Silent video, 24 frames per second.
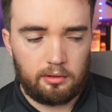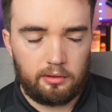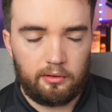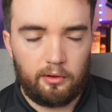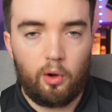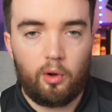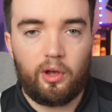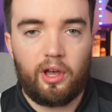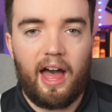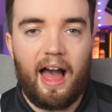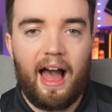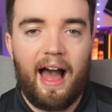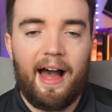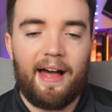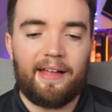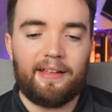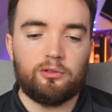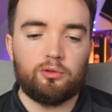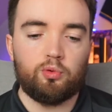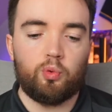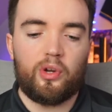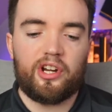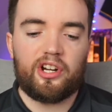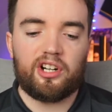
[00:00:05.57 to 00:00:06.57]
Okay,
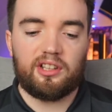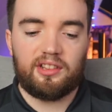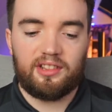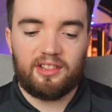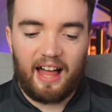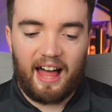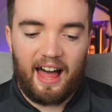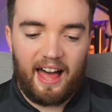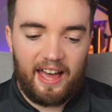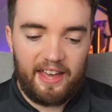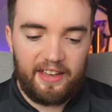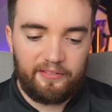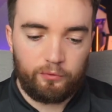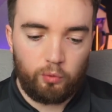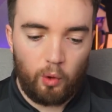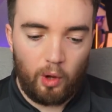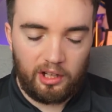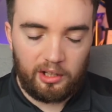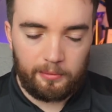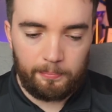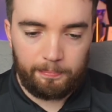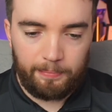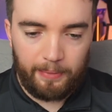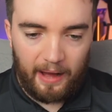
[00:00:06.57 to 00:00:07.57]
and we are live.
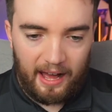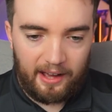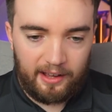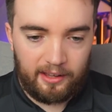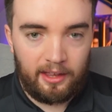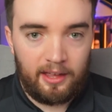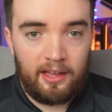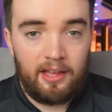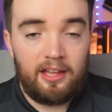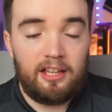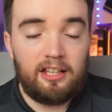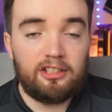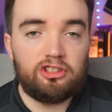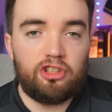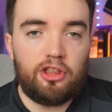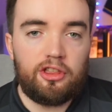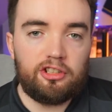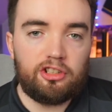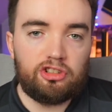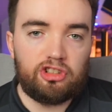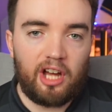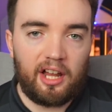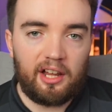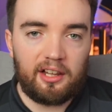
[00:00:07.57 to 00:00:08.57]
Welcome back to the
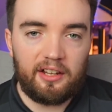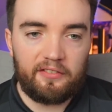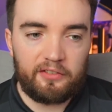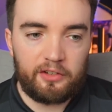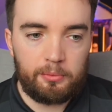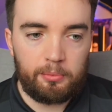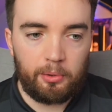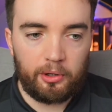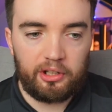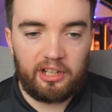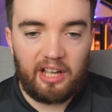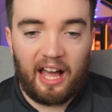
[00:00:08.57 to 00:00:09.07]
channel, everybody.